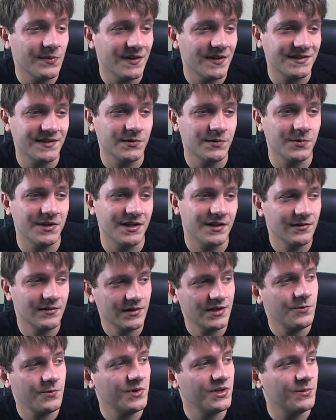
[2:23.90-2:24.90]
This is what
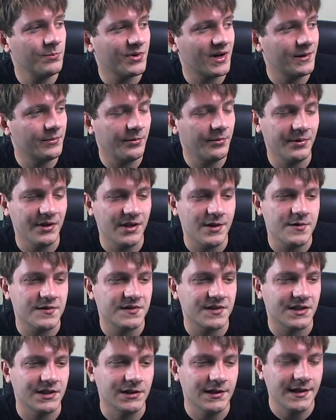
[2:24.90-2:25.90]
you would probably
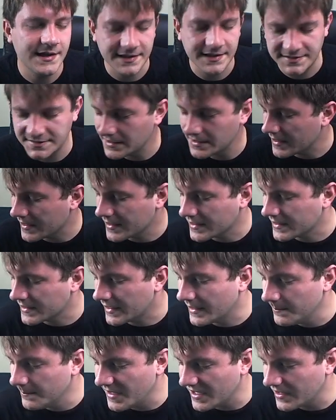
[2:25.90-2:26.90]
use on Linux. Uh,
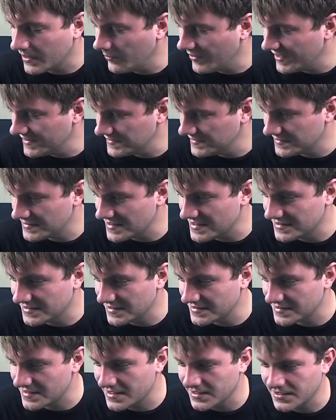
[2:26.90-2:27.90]
on macOS, it
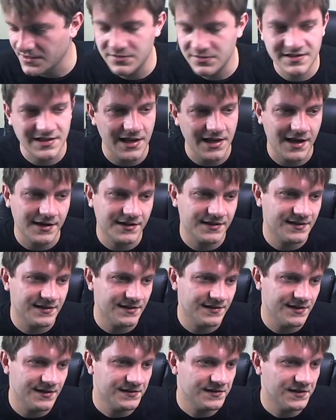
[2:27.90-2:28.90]
does not use the X
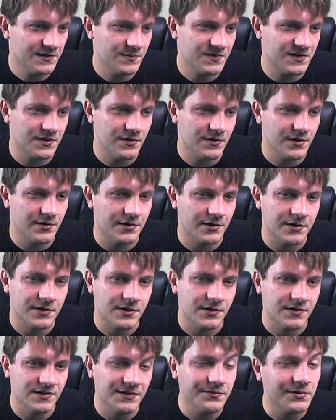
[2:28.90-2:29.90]
system, so there
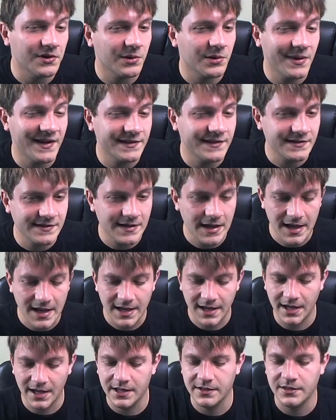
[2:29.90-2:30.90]
are different commands.
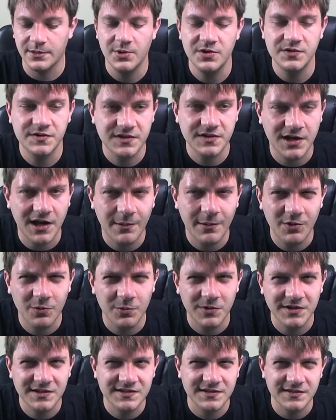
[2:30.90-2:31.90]
And the most common
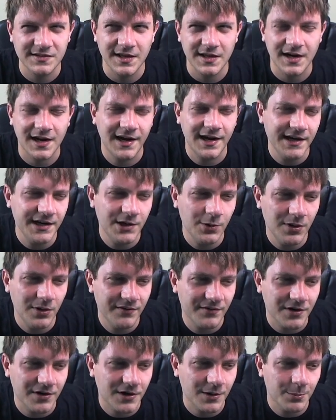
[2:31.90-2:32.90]
ones that I know
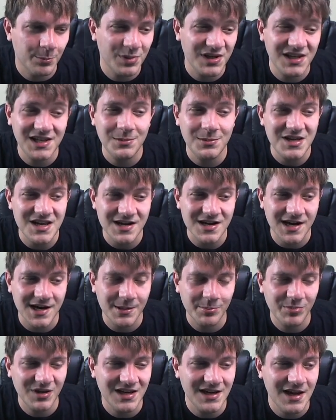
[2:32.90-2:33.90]
of are
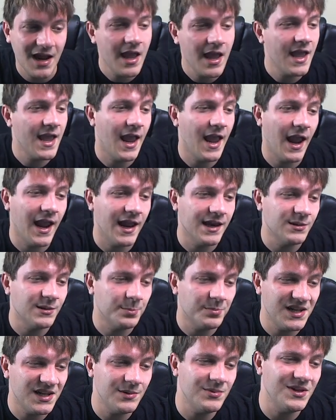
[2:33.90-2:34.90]
pbcopy and
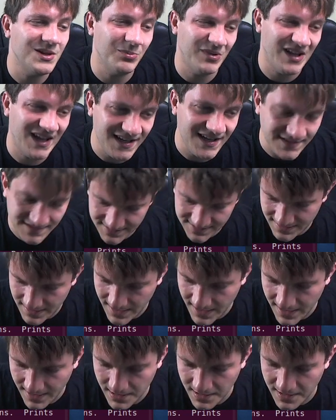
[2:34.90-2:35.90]
pbpaste.
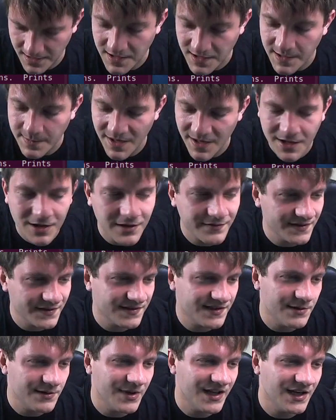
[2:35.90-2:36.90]
Um, I often
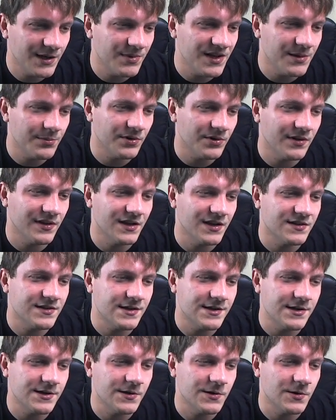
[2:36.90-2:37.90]
see many people that
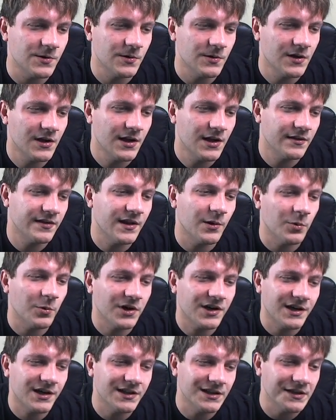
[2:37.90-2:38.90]
do that
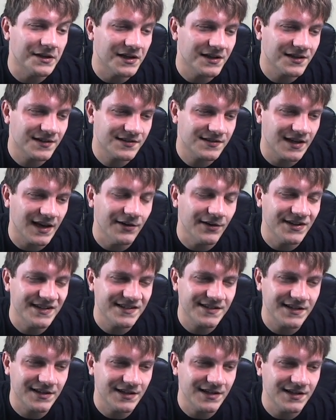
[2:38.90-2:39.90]
work on Linux
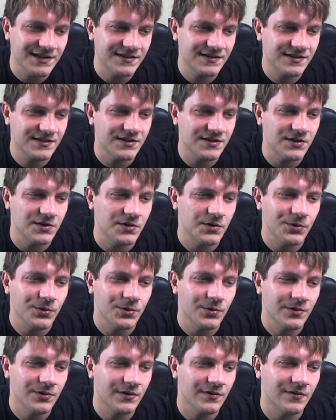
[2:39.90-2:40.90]
aliasing these
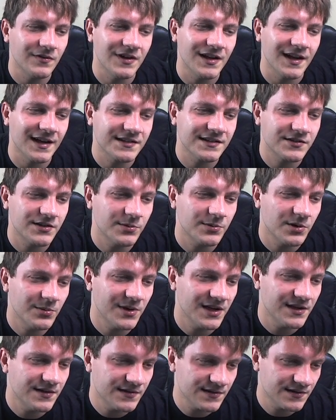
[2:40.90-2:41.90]
to the xclip
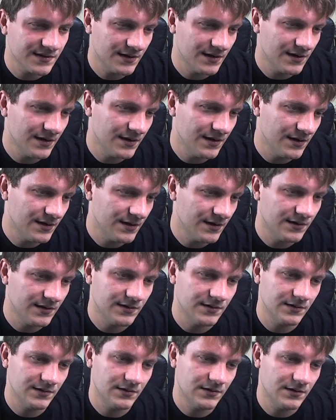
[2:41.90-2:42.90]
commands.
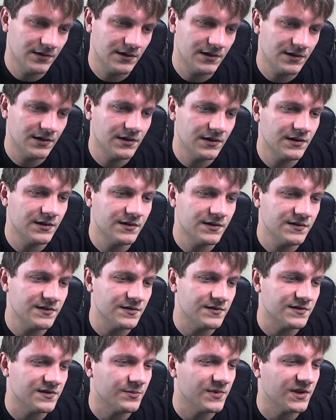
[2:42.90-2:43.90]
Uh,
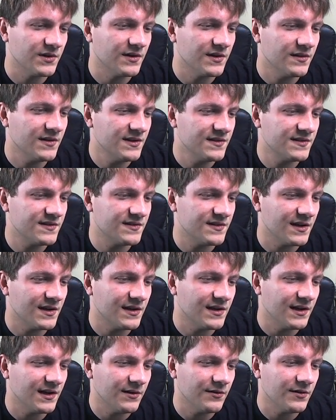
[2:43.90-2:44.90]
so something like this,
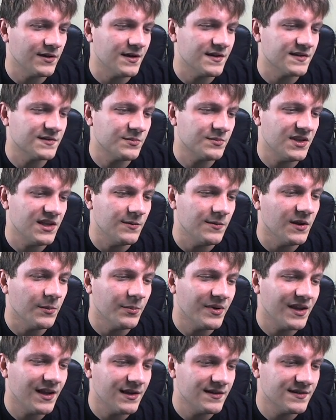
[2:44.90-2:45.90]
and alias
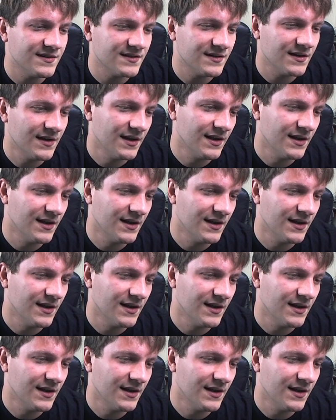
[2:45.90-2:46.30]
pbpaste